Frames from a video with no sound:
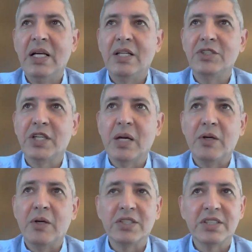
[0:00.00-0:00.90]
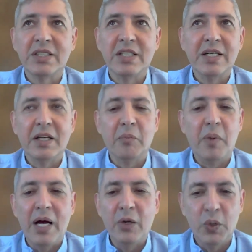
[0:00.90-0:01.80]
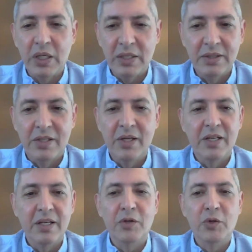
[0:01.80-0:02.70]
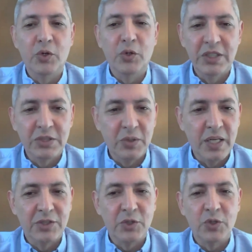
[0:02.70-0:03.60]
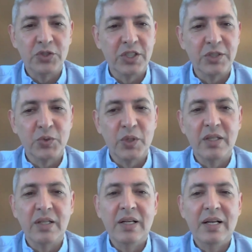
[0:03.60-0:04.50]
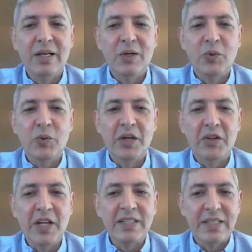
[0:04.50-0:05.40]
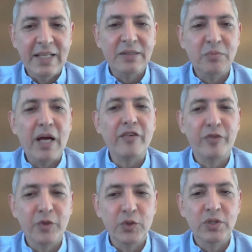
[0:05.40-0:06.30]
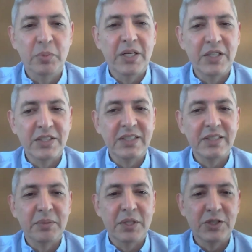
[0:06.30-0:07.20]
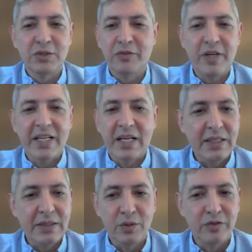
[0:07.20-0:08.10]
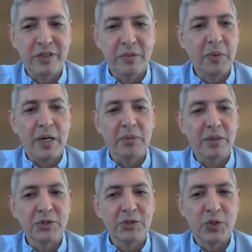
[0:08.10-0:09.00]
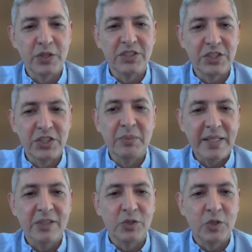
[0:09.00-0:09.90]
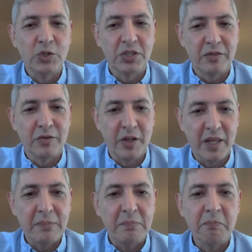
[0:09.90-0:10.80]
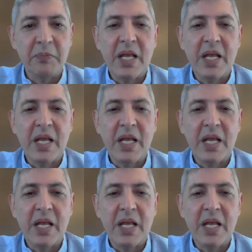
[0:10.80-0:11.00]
She came out to say that in my world, no Israeli soldiers will not get my food because of any kind of problem. So she made it kosher for them.